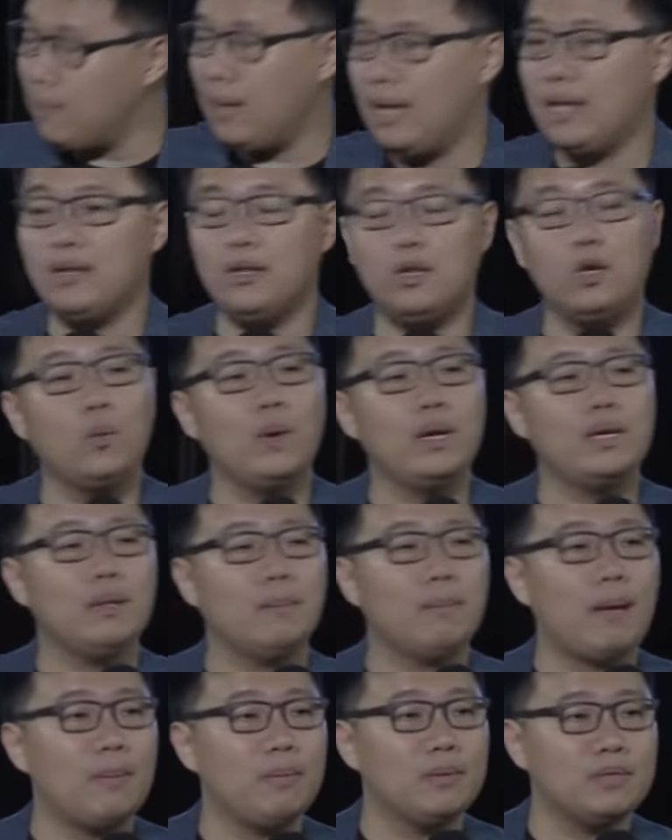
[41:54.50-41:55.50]
And you know what the
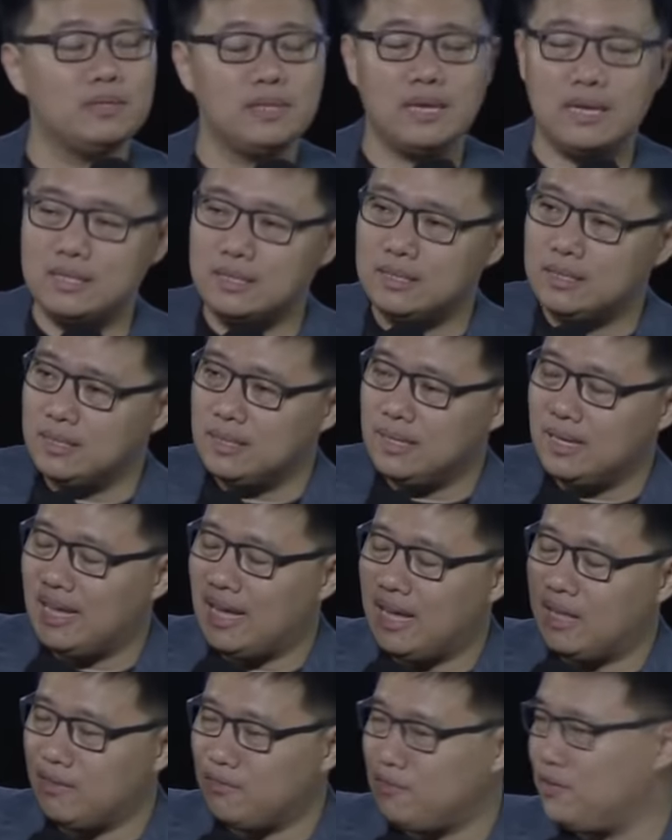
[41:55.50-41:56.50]
Bible says
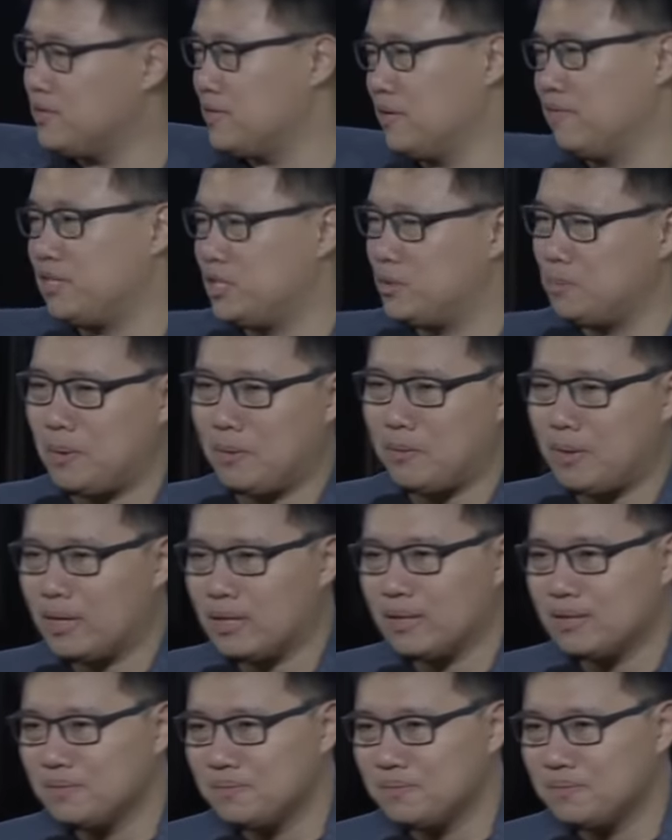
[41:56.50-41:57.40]
are the fruits of the Spirit?